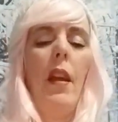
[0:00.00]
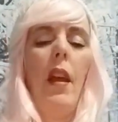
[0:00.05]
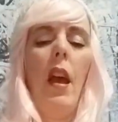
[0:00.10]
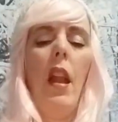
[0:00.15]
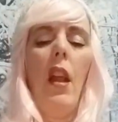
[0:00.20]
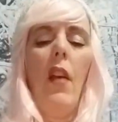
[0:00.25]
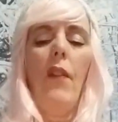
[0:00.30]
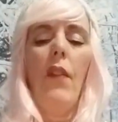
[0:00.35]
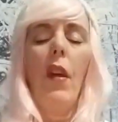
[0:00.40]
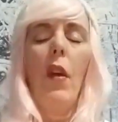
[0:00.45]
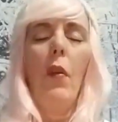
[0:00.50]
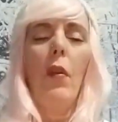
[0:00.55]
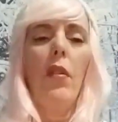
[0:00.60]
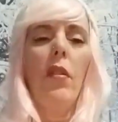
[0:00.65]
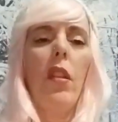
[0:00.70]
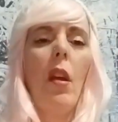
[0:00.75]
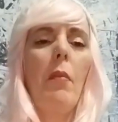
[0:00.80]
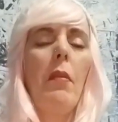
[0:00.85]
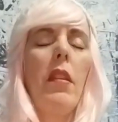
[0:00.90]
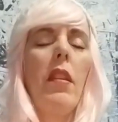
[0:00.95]
And I feel it was
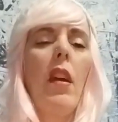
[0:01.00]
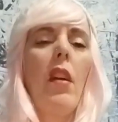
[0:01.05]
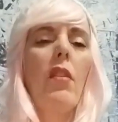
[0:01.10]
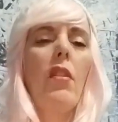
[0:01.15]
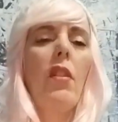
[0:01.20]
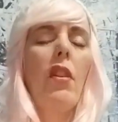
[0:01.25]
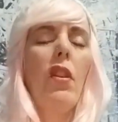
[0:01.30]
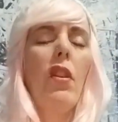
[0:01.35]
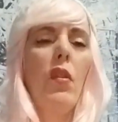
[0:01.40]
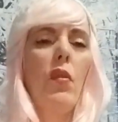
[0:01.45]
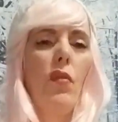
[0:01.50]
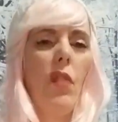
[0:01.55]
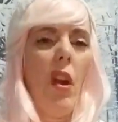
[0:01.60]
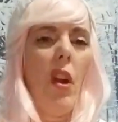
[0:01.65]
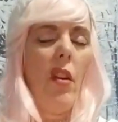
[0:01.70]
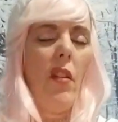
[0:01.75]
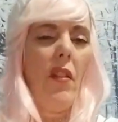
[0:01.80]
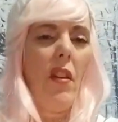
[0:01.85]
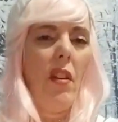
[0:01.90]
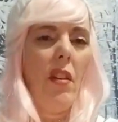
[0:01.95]
somebody that hurt you
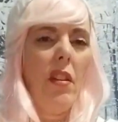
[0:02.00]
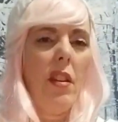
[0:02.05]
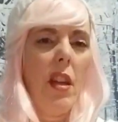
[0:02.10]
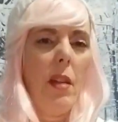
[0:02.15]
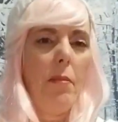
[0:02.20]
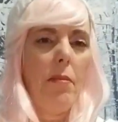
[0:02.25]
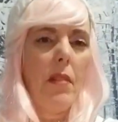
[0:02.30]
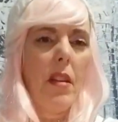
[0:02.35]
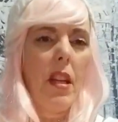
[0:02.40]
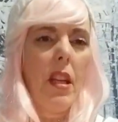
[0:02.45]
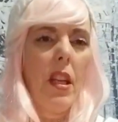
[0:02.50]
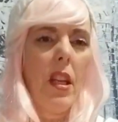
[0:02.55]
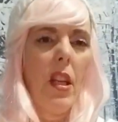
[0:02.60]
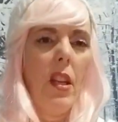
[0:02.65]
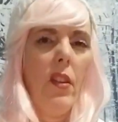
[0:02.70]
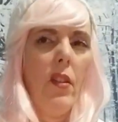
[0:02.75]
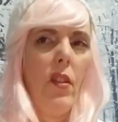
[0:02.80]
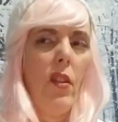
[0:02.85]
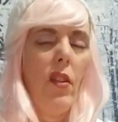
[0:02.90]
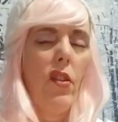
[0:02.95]
very, very deeply.
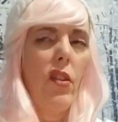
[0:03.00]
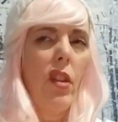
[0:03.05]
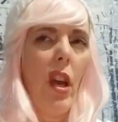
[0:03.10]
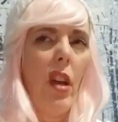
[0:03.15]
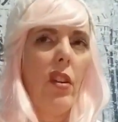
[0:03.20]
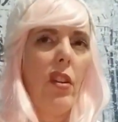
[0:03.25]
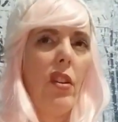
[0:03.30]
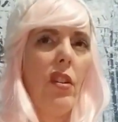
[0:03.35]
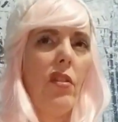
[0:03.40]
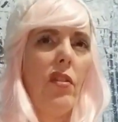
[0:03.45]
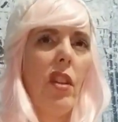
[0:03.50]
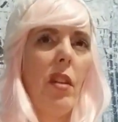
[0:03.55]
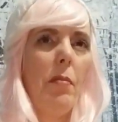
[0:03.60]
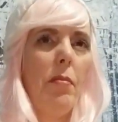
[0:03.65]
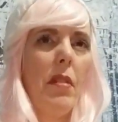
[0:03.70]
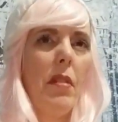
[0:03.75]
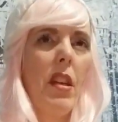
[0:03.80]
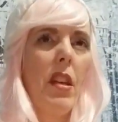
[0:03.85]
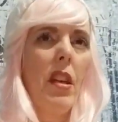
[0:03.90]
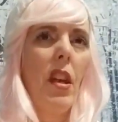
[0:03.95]
Or you got hurt
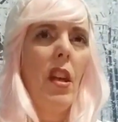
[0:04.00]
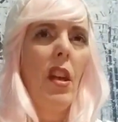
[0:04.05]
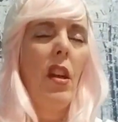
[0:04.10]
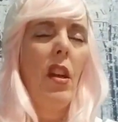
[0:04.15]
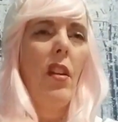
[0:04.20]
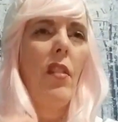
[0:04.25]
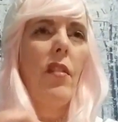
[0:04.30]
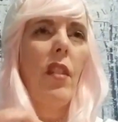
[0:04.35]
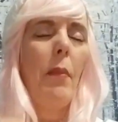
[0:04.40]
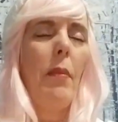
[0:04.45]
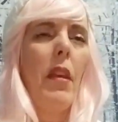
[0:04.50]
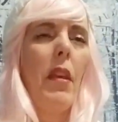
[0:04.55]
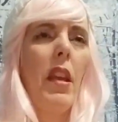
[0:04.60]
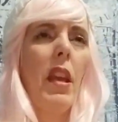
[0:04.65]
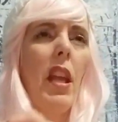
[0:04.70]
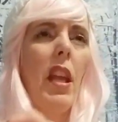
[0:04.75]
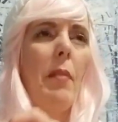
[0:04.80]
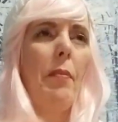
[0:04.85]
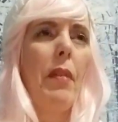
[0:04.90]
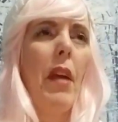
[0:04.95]
deeply. Something
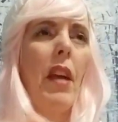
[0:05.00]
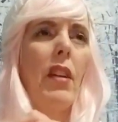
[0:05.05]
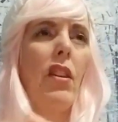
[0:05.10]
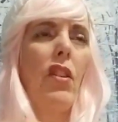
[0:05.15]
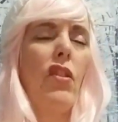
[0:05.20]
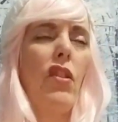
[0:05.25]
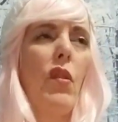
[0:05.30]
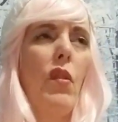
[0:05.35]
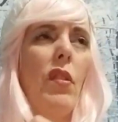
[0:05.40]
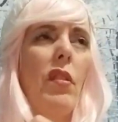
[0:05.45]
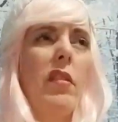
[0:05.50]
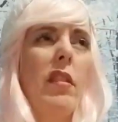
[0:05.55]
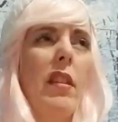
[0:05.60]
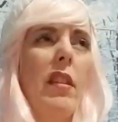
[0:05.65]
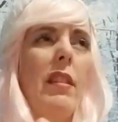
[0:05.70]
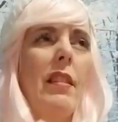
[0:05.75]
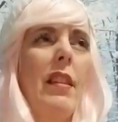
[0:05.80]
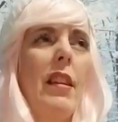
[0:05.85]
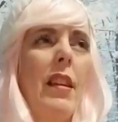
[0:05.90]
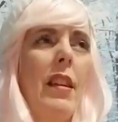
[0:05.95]
impacted you at
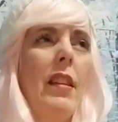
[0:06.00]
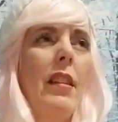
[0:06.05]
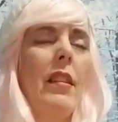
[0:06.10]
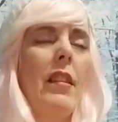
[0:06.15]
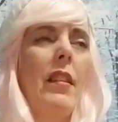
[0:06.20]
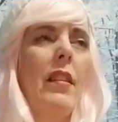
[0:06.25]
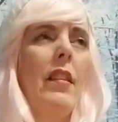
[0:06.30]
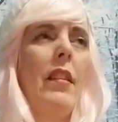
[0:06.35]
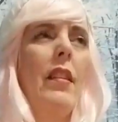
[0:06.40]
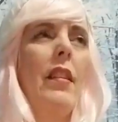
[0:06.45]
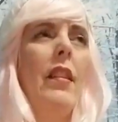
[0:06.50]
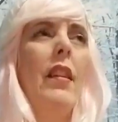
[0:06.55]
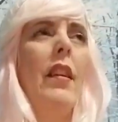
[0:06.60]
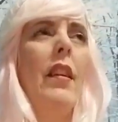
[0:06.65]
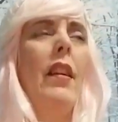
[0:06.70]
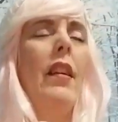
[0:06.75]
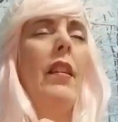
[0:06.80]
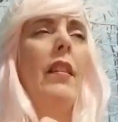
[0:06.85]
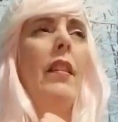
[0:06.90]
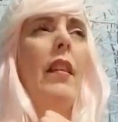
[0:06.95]
16.
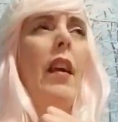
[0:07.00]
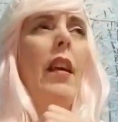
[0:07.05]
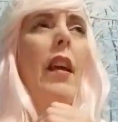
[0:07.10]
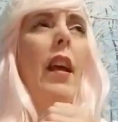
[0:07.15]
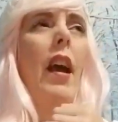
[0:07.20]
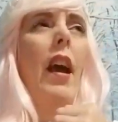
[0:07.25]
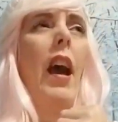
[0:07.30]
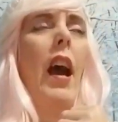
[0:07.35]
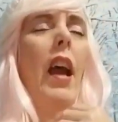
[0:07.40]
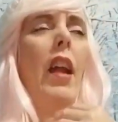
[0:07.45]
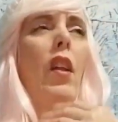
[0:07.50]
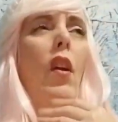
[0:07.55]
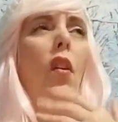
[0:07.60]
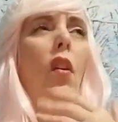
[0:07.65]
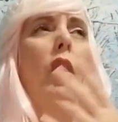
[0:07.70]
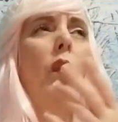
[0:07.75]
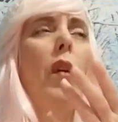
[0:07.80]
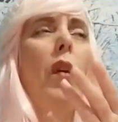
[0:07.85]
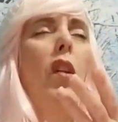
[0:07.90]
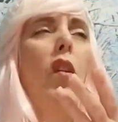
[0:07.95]
Like, I know
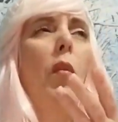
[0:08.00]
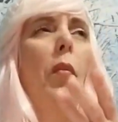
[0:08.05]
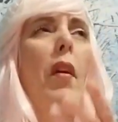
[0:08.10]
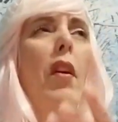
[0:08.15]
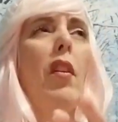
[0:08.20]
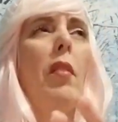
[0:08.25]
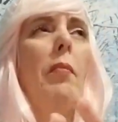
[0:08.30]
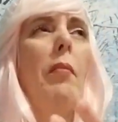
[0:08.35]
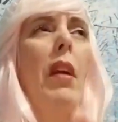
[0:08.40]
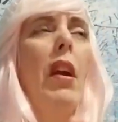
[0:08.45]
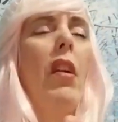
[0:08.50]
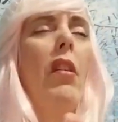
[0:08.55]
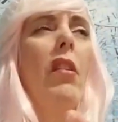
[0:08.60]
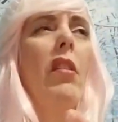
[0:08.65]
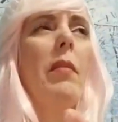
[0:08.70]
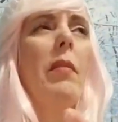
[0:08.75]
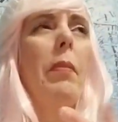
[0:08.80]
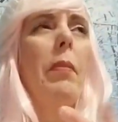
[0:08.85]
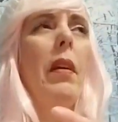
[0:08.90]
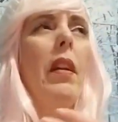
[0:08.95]
you want to know about your
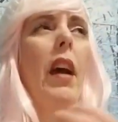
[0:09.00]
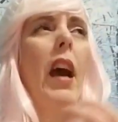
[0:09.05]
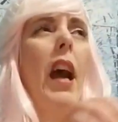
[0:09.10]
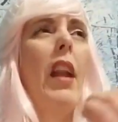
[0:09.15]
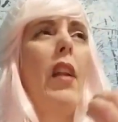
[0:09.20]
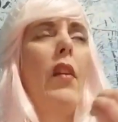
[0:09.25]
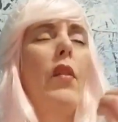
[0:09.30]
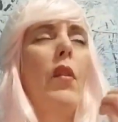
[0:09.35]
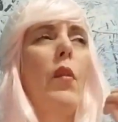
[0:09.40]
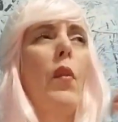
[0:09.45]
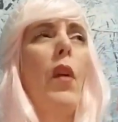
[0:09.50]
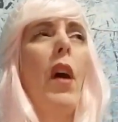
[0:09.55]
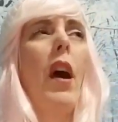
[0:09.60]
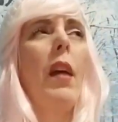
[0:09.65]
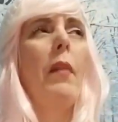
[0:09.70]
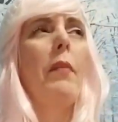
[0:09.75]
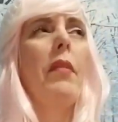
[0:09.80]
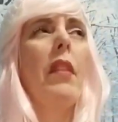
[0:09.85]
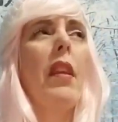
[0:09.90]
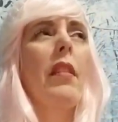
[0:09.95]
marriage, but I don't know
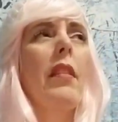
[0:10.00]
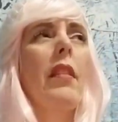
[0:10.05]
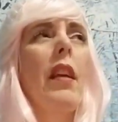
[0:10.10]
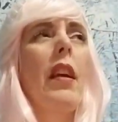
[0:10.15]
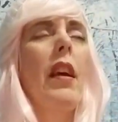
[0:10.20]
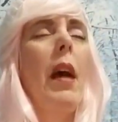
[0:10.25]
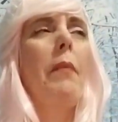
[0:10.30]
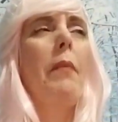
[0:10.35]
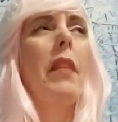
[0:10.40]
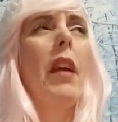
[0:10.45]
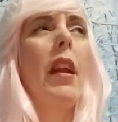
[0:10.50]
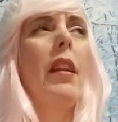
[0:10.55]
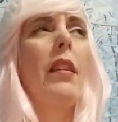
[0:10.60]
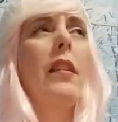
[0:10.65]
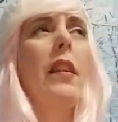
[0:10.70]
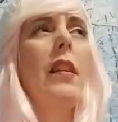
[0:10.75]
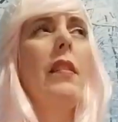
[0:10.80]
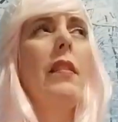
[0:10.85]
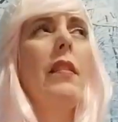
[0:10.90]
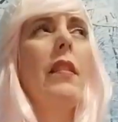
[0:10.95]
why I'm getting
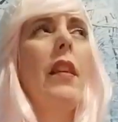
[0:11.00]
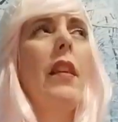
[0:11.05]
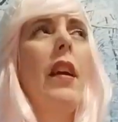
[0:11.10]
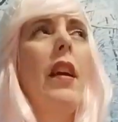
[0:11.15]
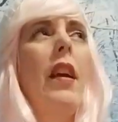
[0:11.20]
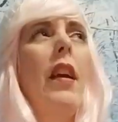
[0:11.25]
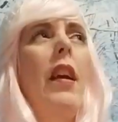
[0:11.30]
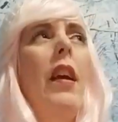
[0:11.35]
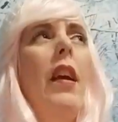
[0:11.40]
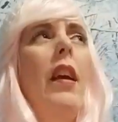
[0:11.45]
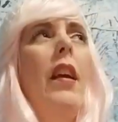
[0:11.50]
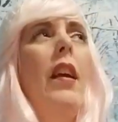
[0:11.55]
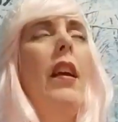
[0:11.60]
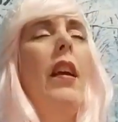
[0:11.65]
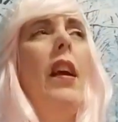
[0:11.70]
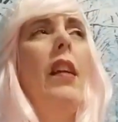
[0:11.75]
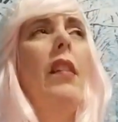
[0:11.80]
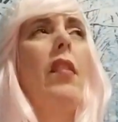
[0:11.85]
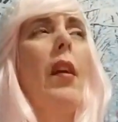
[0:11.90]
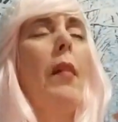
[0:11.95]
this.
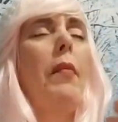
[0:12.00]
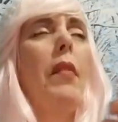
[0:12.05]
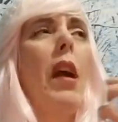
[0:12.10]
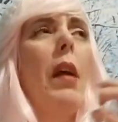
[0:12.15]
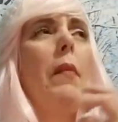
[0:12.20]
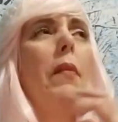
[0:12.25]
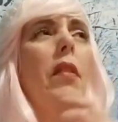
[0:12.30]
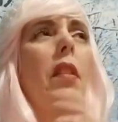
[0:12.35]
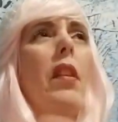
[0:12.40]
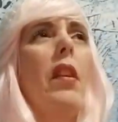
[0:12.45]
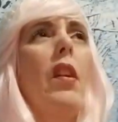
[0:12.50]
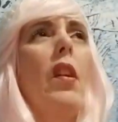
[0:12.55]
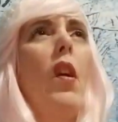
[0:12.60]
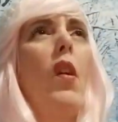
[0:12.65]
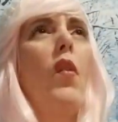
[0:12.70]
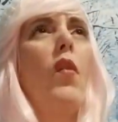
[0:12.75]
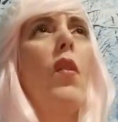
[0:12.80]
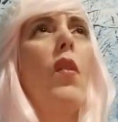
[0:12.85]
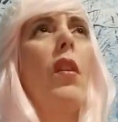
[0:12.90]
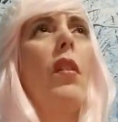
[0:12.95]
And sometimes, you
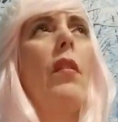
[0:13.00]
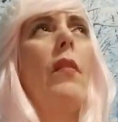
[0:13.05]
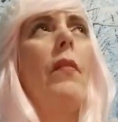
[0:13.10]
know,